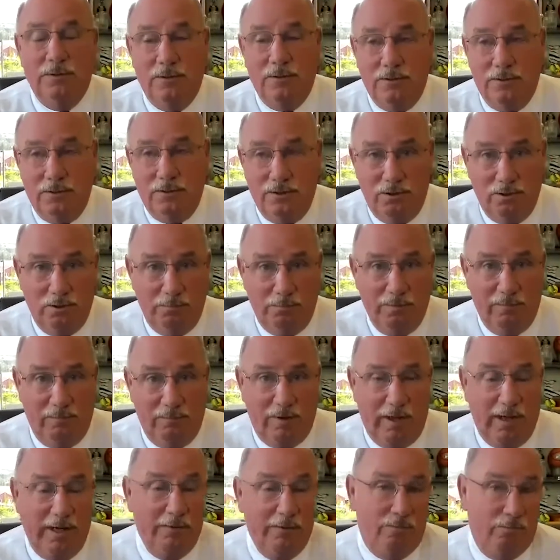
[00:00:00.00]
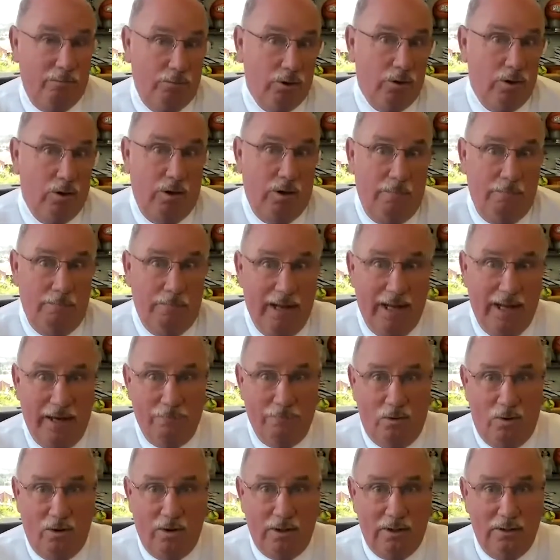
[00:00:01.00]
you'll be fine through good and bad
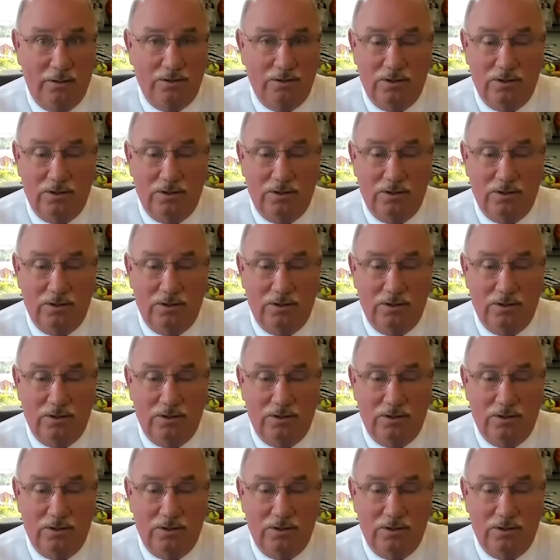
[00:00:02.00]
markets.